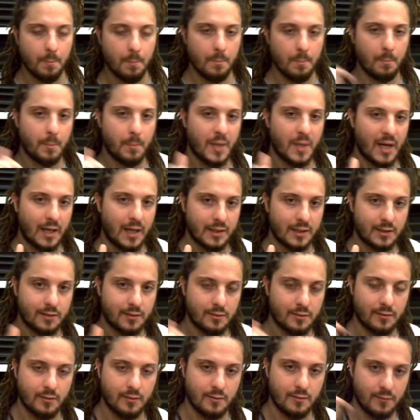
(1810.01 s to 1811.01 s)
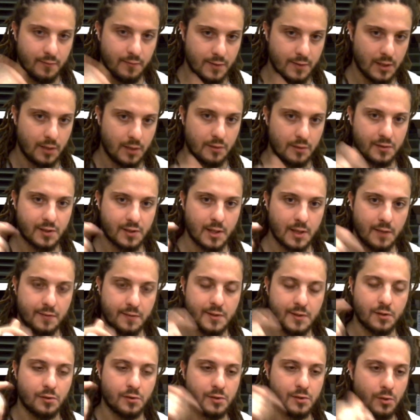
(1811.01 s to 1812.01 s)
but Venus
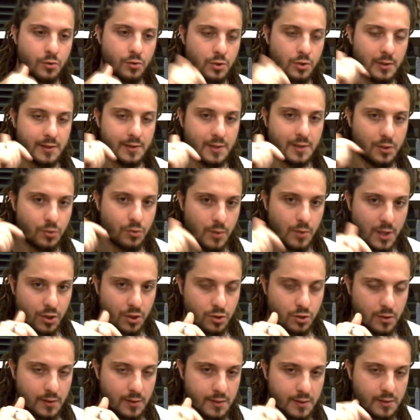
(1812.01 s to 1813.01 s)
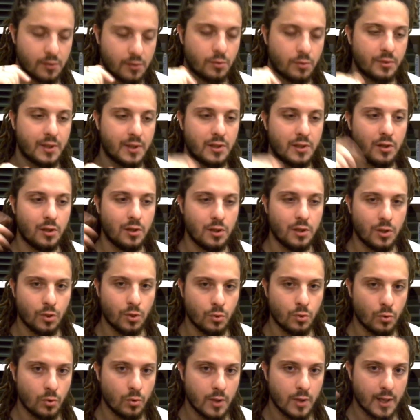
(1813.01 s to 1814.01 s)
gives you social situations so that
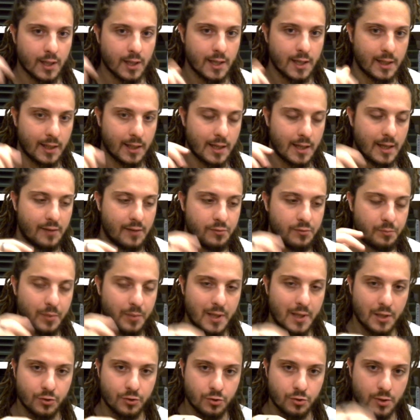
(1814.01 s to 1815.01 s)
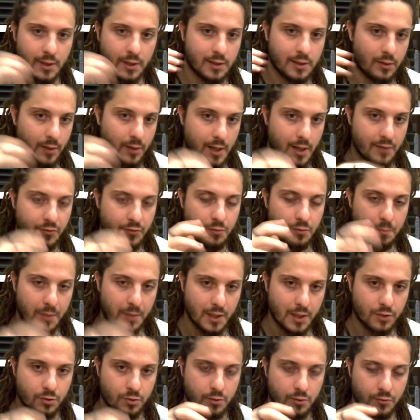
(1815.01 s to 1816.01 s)
you can have pleasure and derive
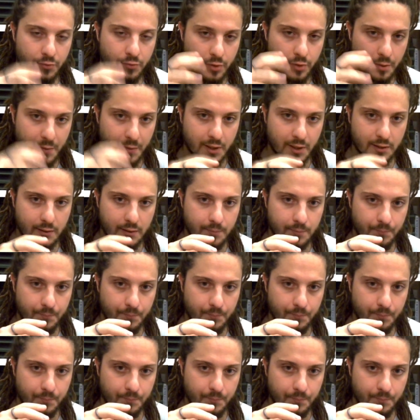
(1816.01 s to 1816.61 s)
pleasure from it,